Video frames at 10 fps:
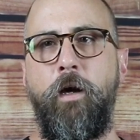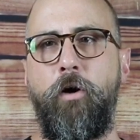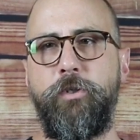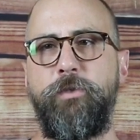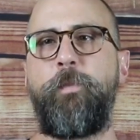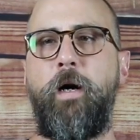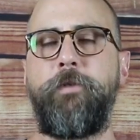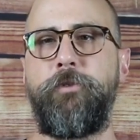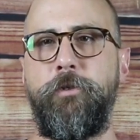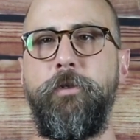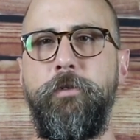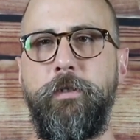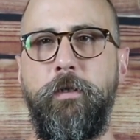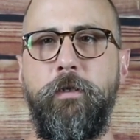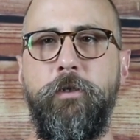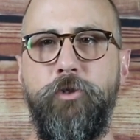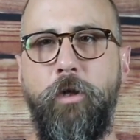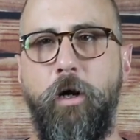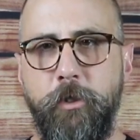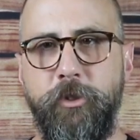our sponsors
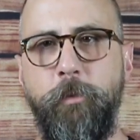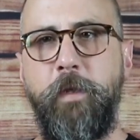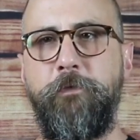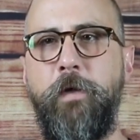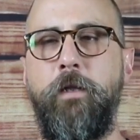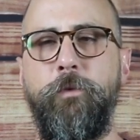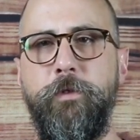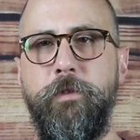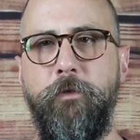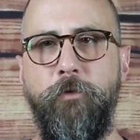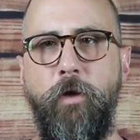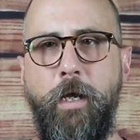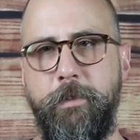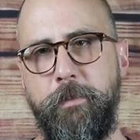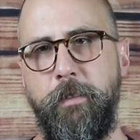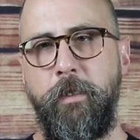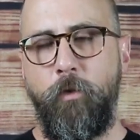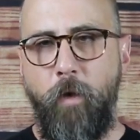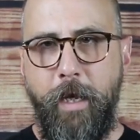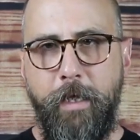should also be followers of Christ.
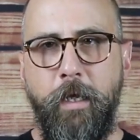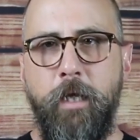Why?